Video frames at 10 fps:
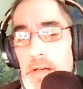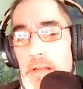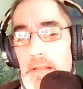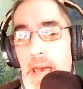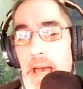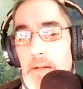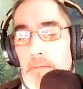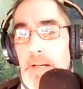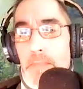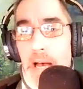that
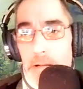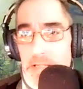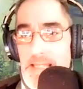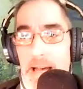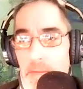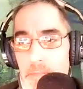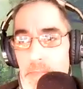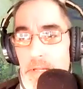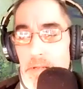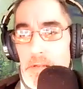repels them.
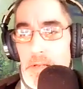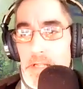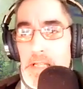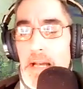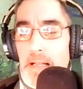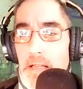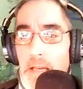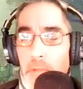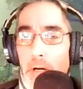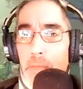It's like
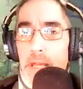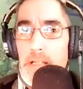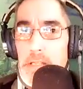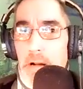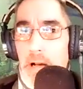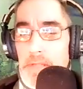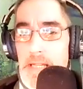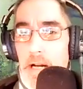it permeates throughout the